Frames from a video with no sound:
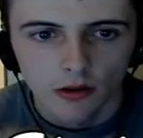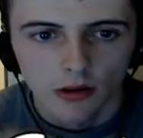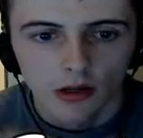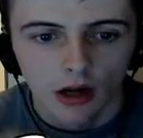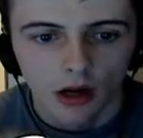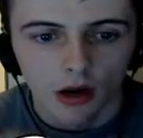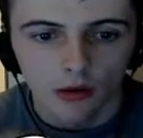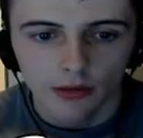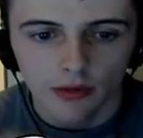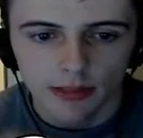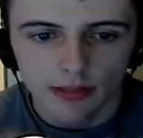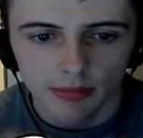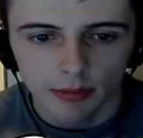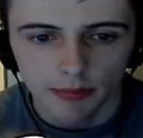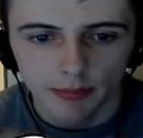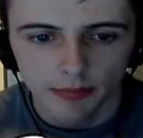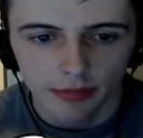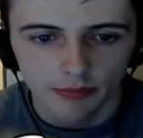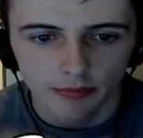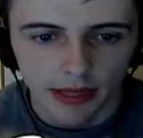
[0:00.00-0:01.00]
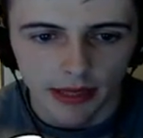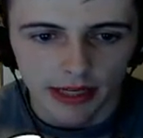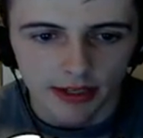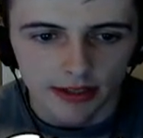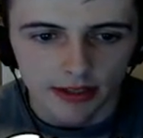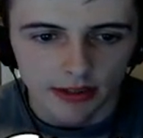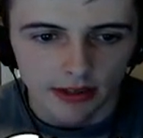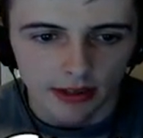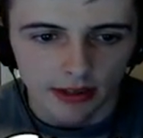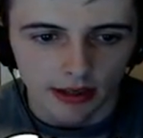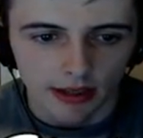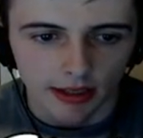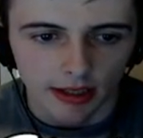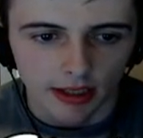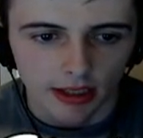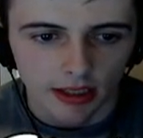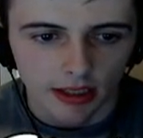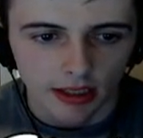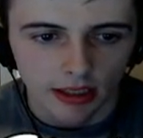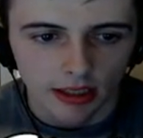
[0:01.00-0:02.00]
Oh, these are my pages. Okay,
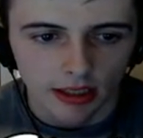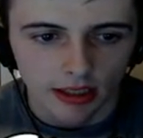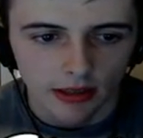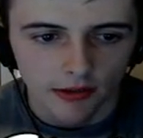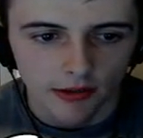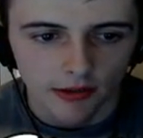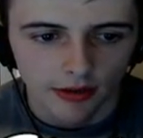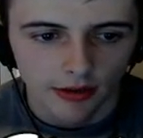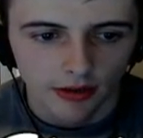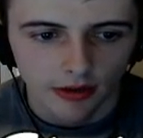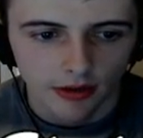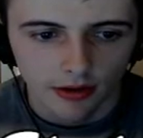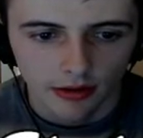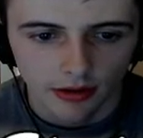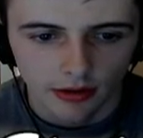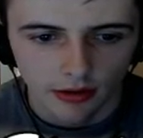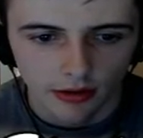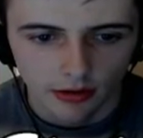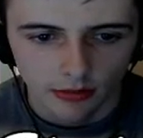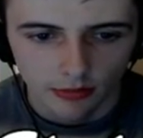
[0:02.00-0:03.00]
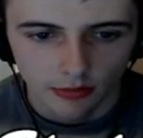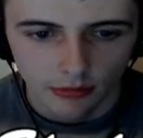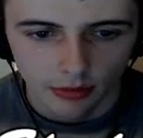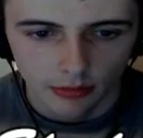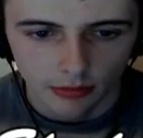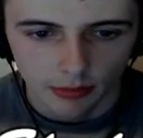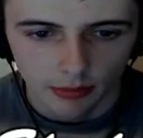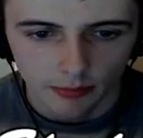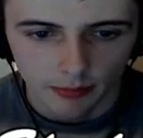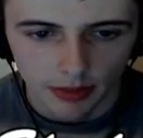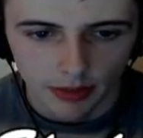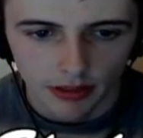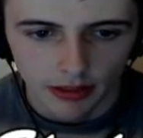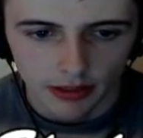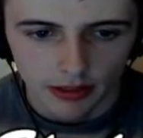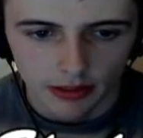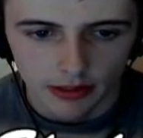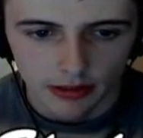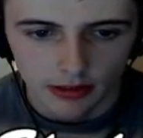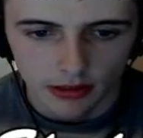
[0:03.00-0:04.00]
uh, put my
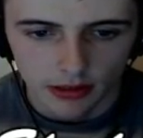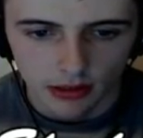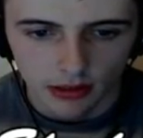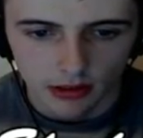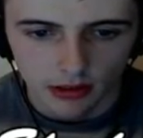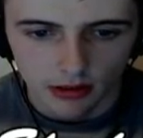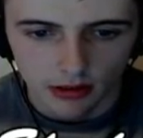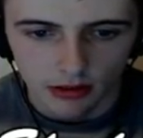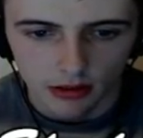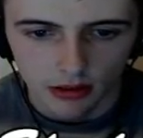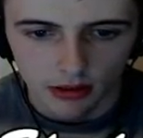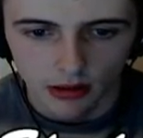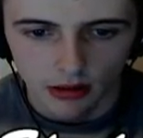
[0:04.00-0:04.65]
pages in